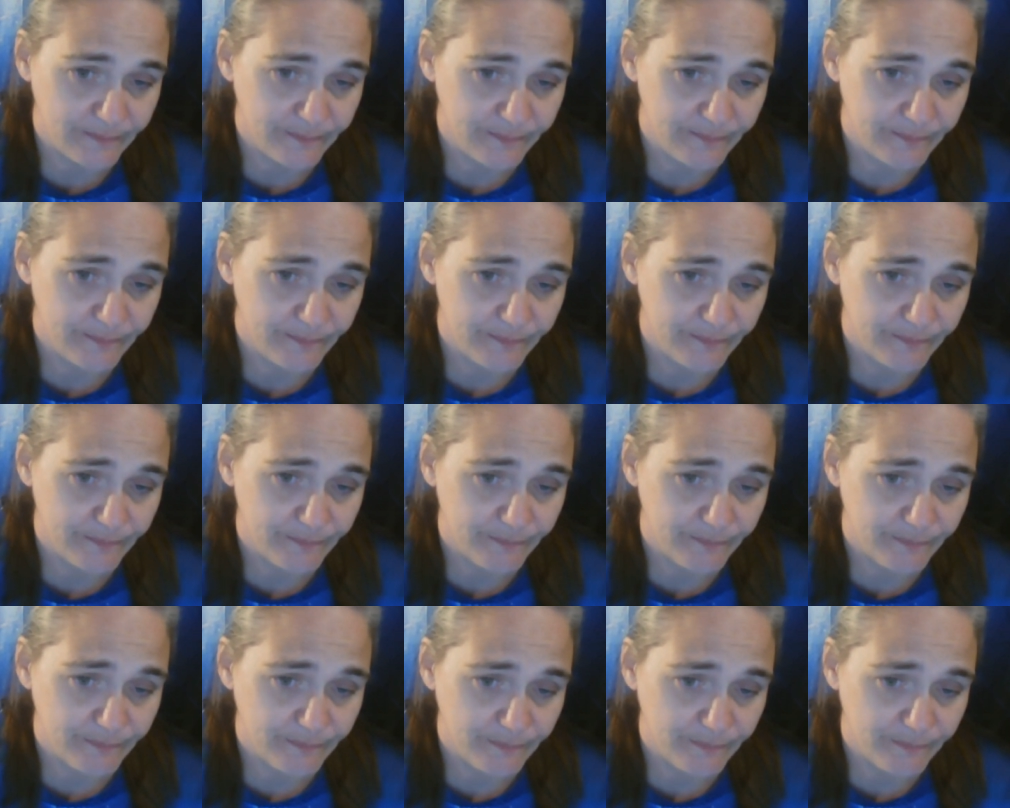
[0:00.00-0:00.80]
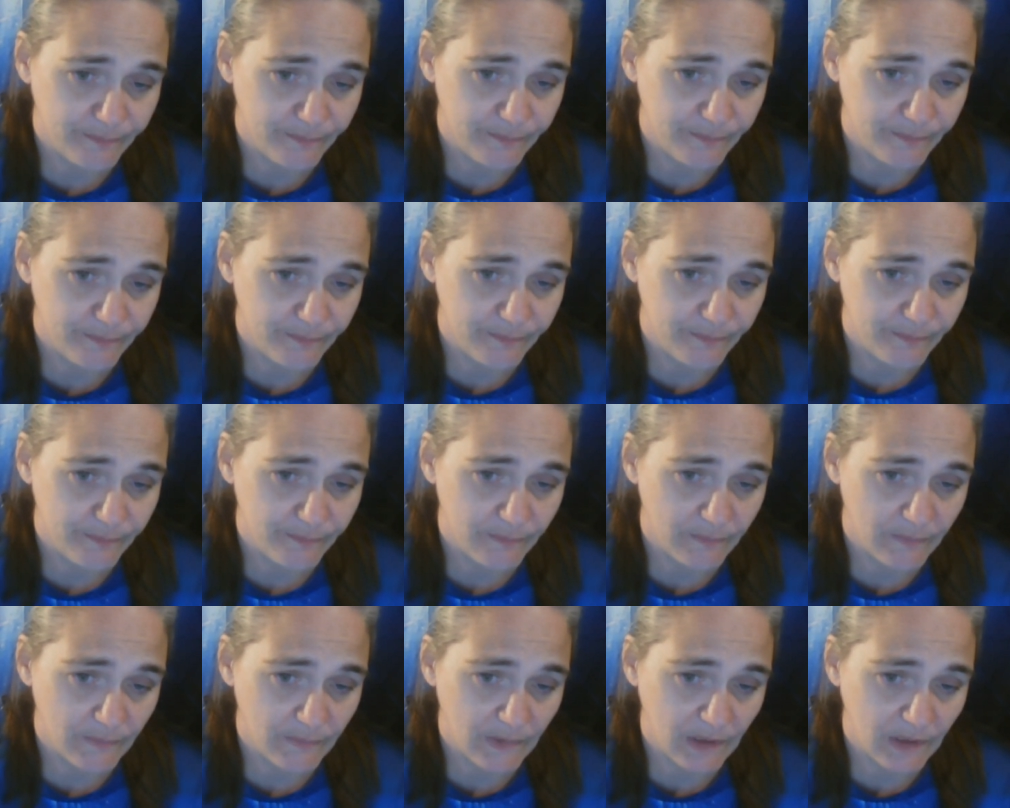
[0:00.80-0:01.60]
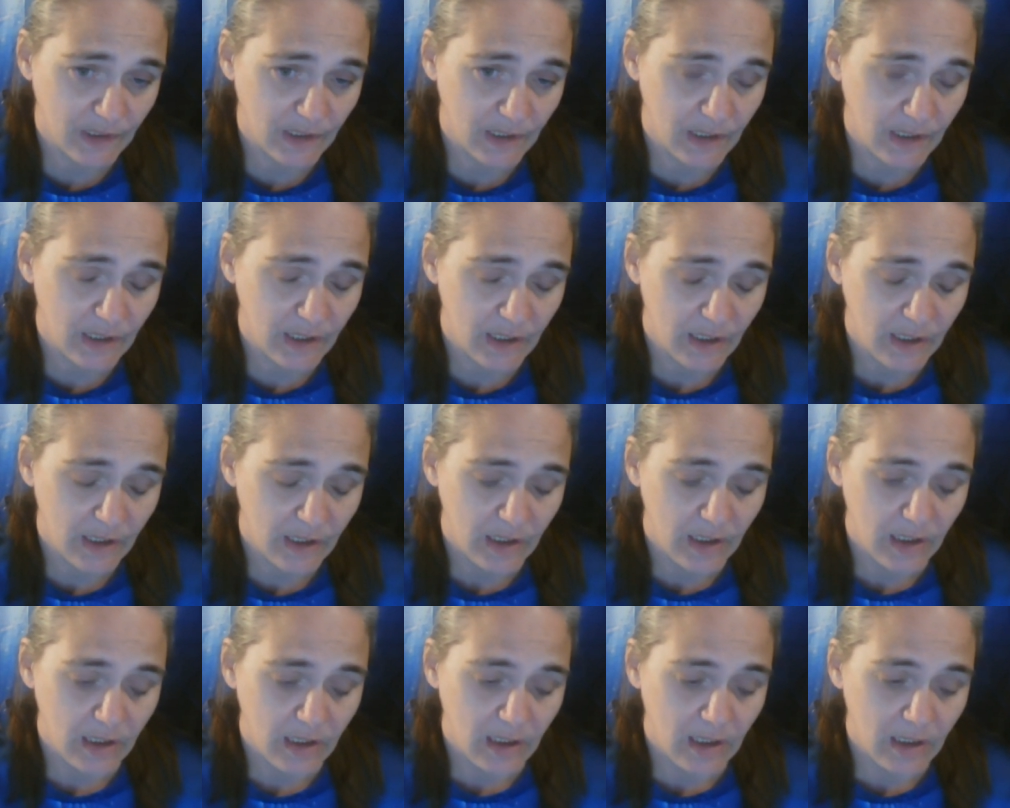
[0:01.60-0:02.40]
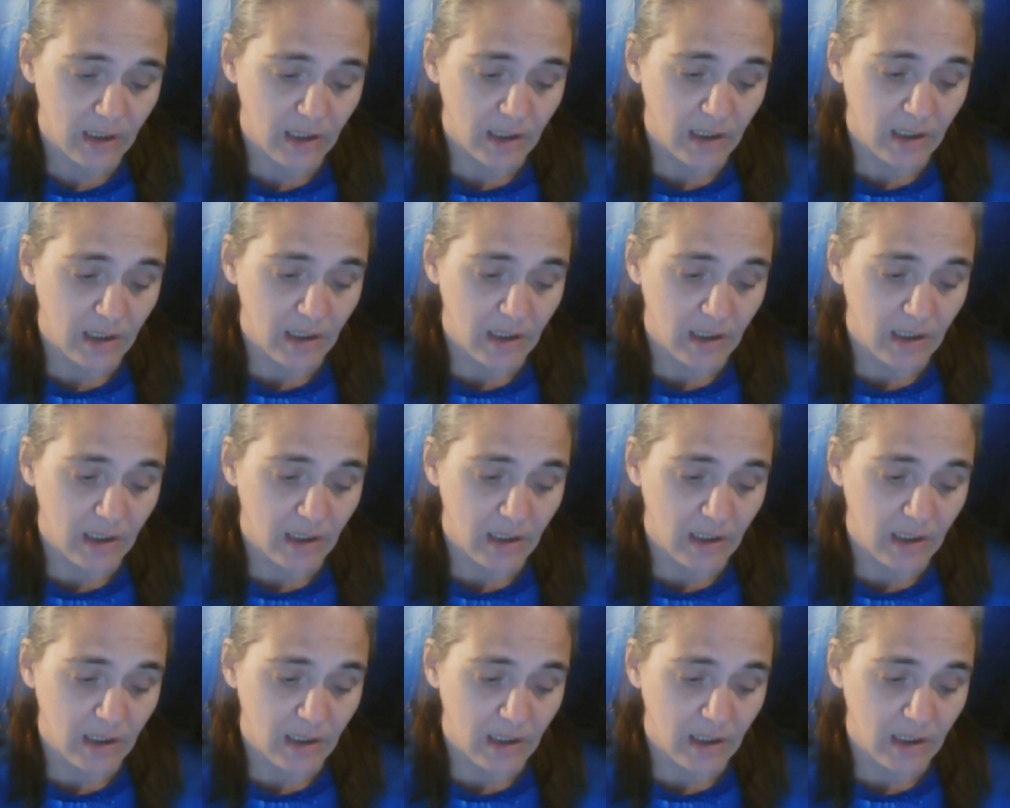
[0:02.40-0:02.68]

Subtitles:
No one is speaking in this clip.